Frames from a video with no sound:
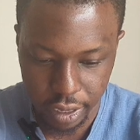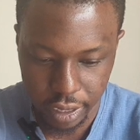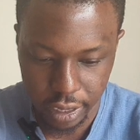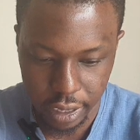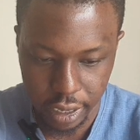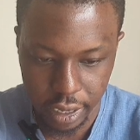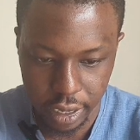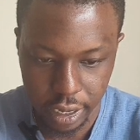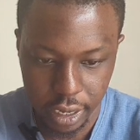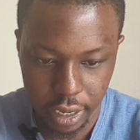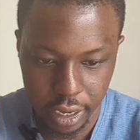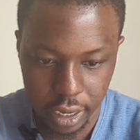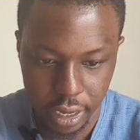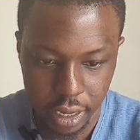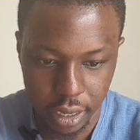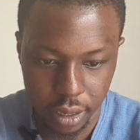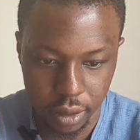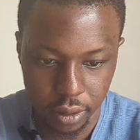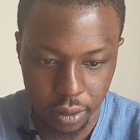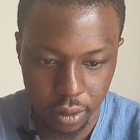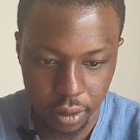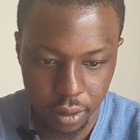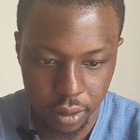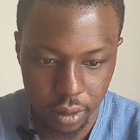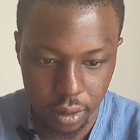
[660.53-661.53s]
right? I
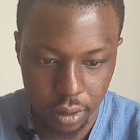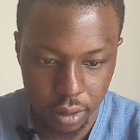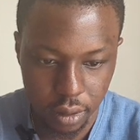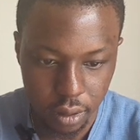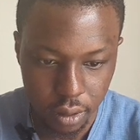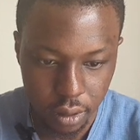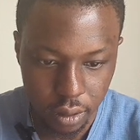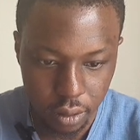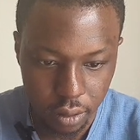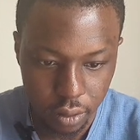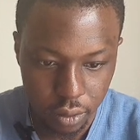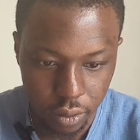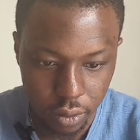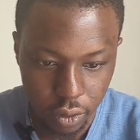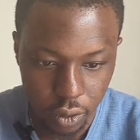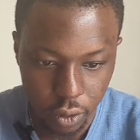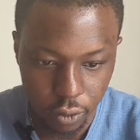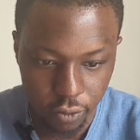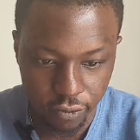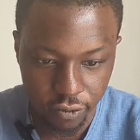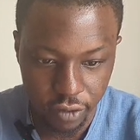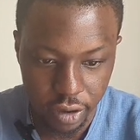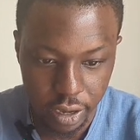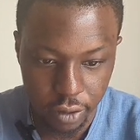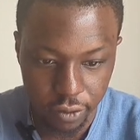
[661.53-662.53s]
had
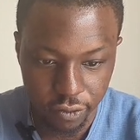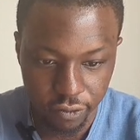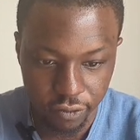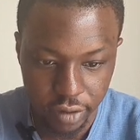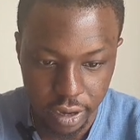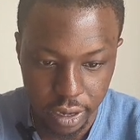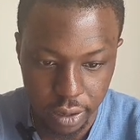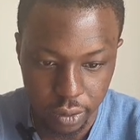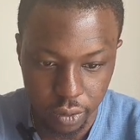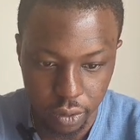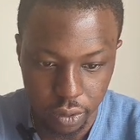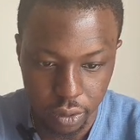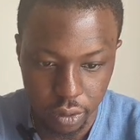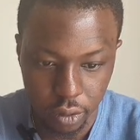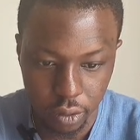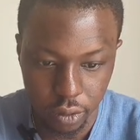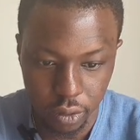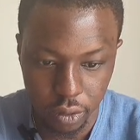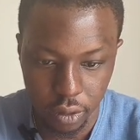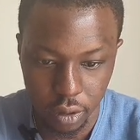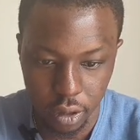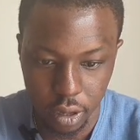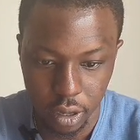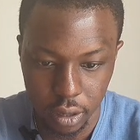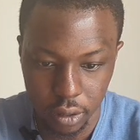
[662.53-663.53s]
no files found,
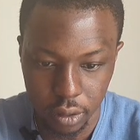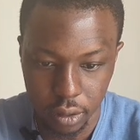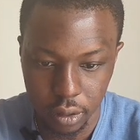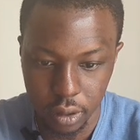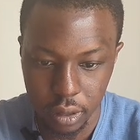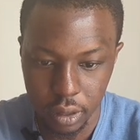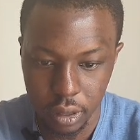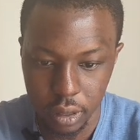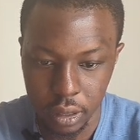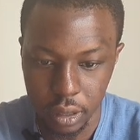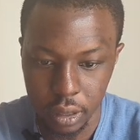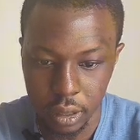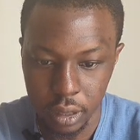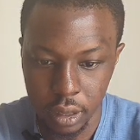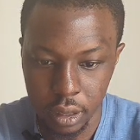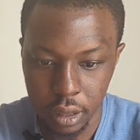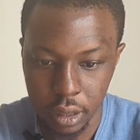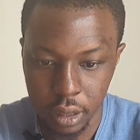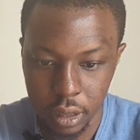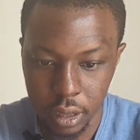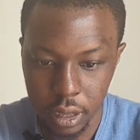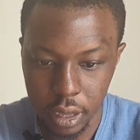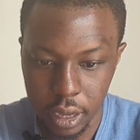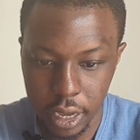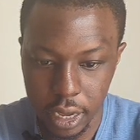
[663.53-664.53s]

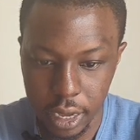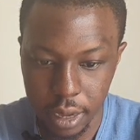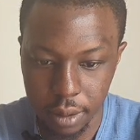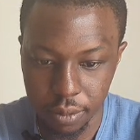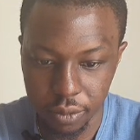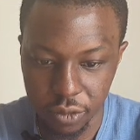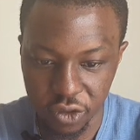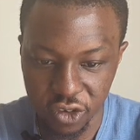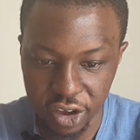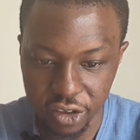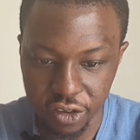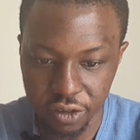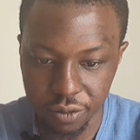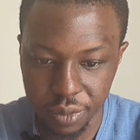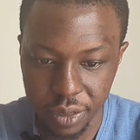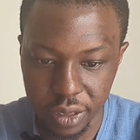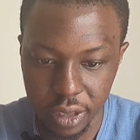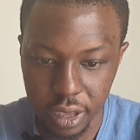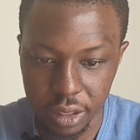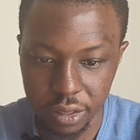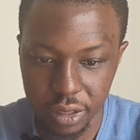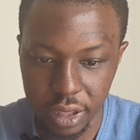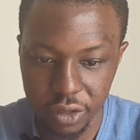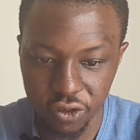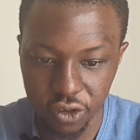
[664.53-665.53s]

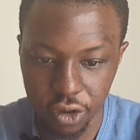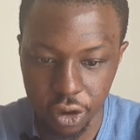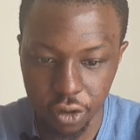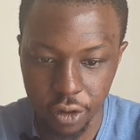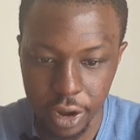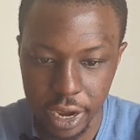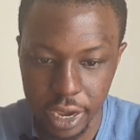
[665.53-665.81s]
ChatGPT essentially